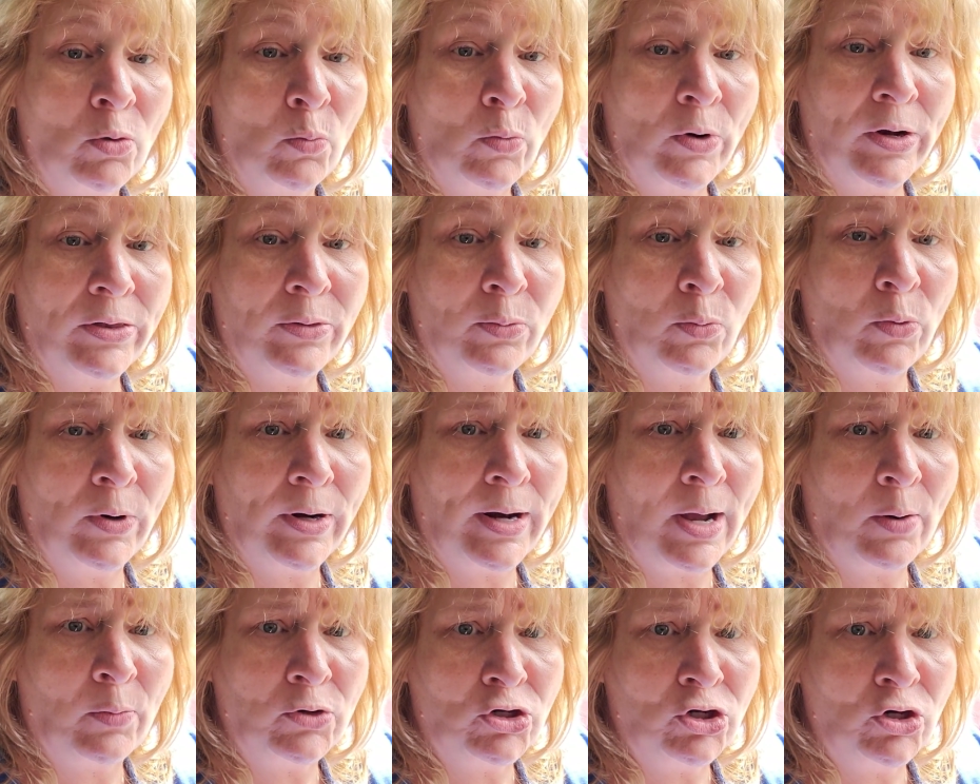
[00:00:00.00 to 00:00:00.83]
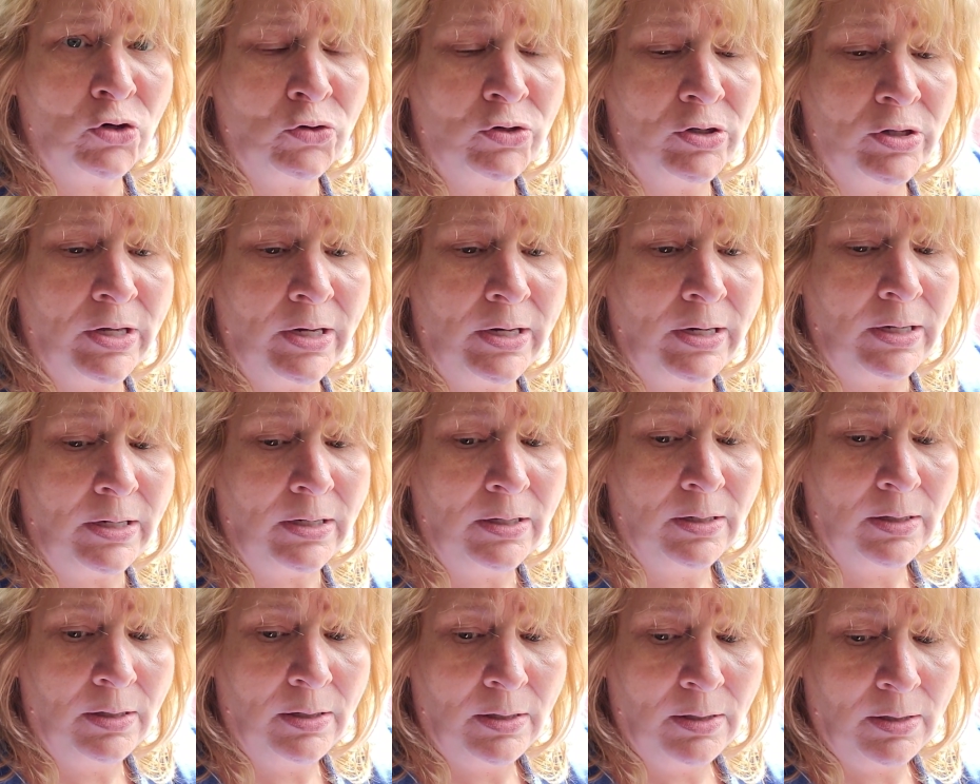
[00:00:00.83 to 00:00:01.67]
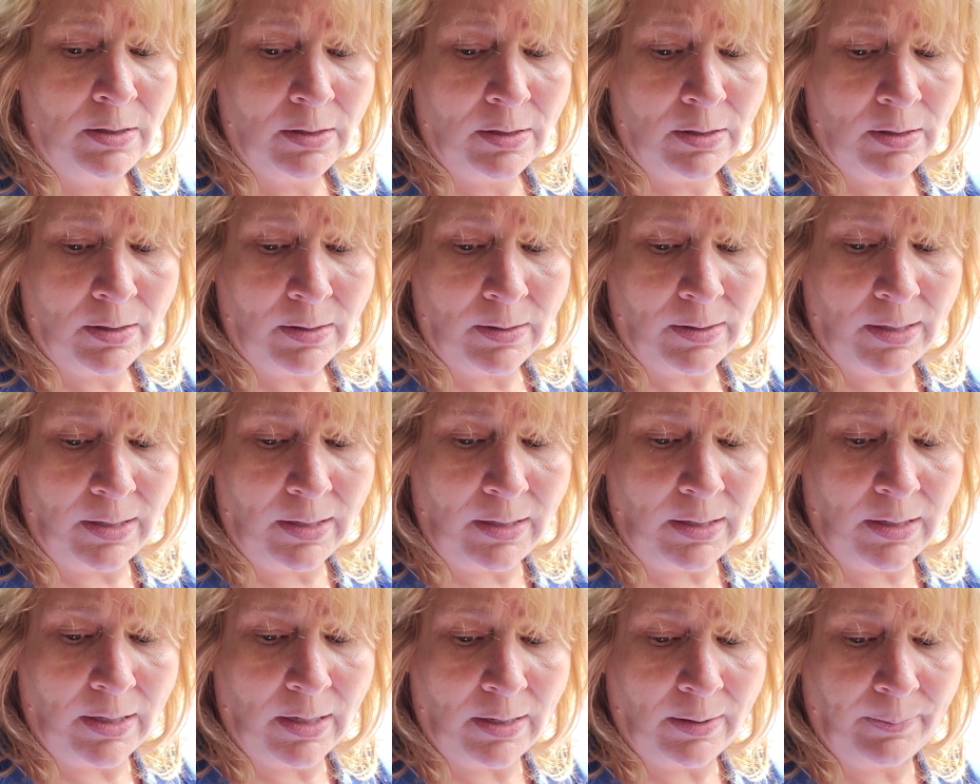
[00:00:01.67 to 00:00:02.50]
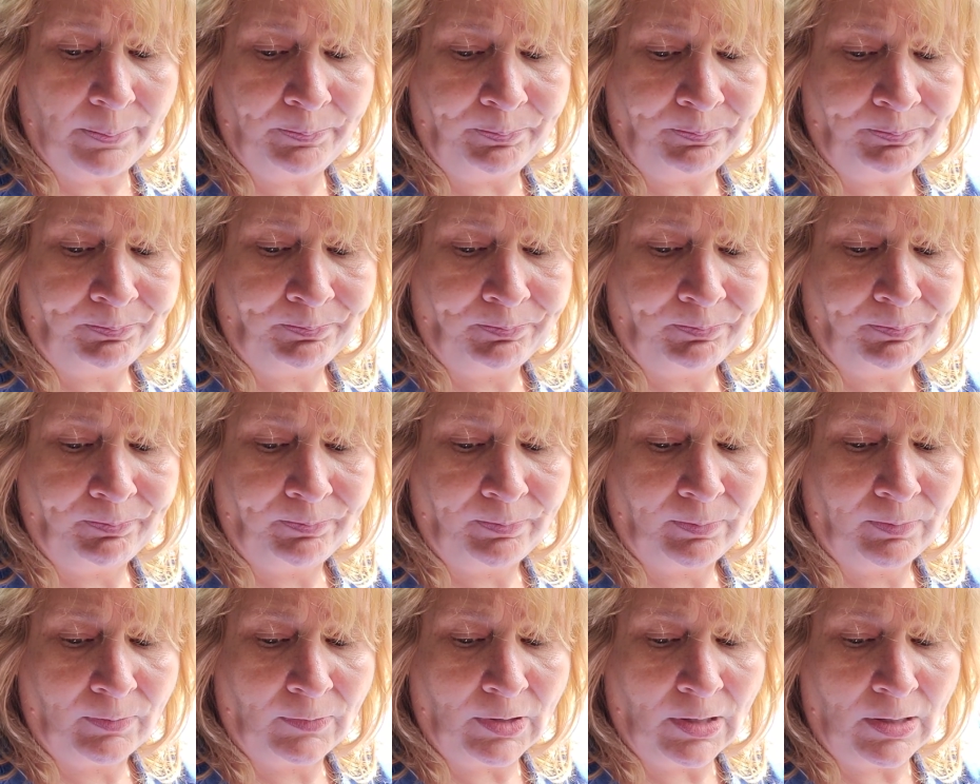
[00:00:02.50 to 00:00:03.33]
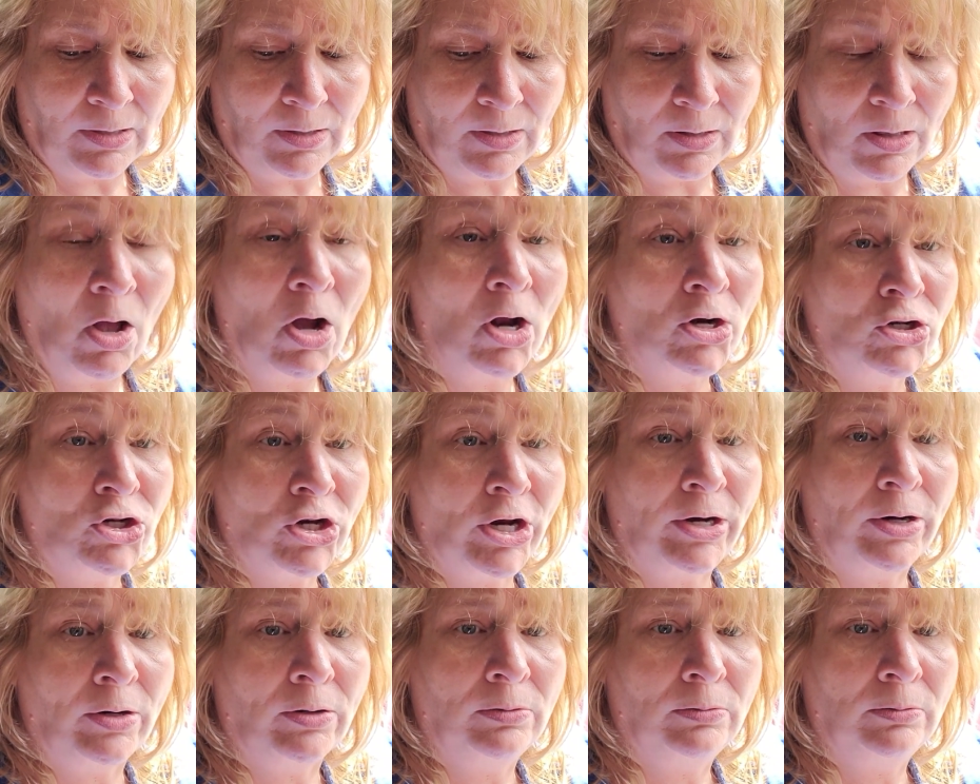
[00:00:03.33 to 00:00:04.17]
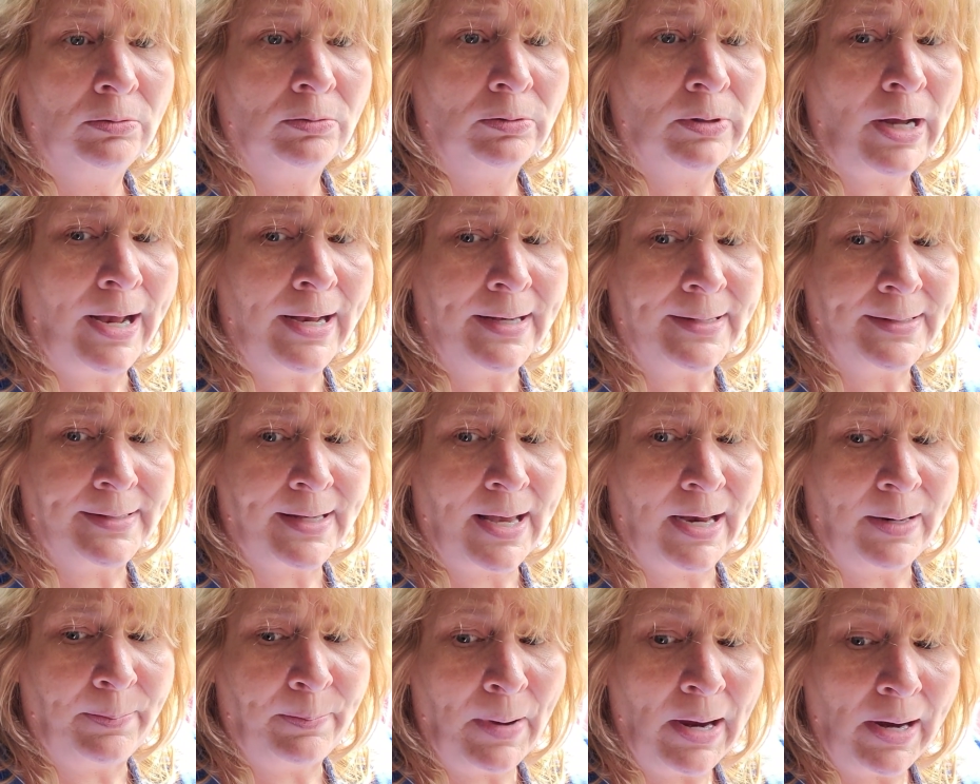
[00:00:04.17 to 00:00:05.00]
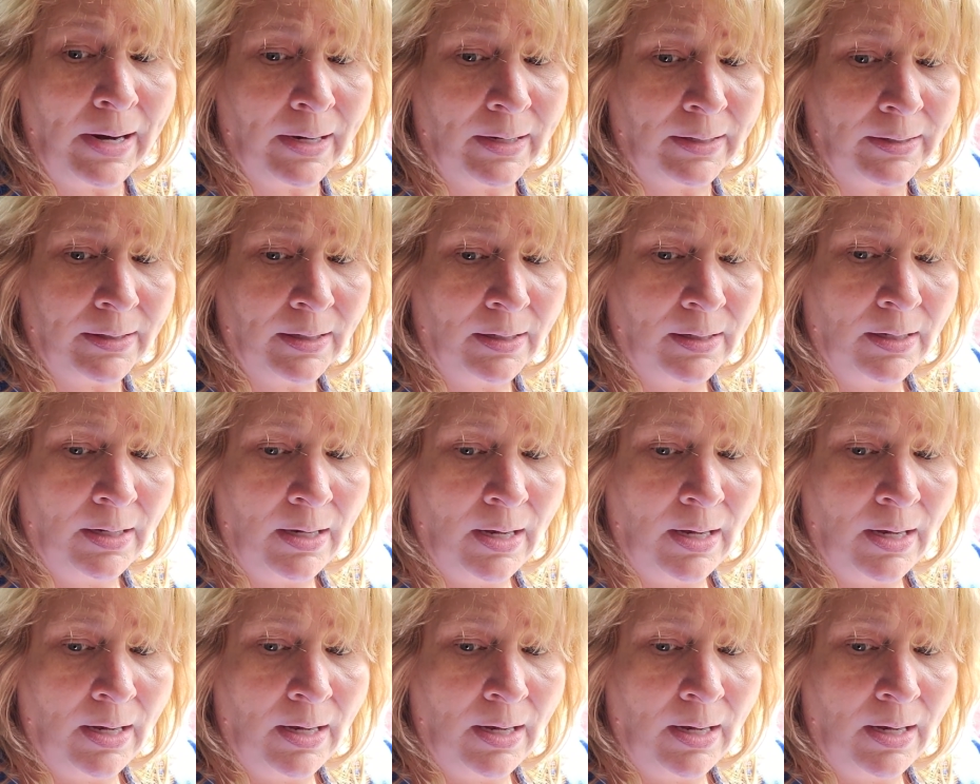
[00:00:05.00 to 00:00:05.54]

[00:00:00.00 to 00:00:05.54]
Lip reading: with when I was using the lawn chair as a bed.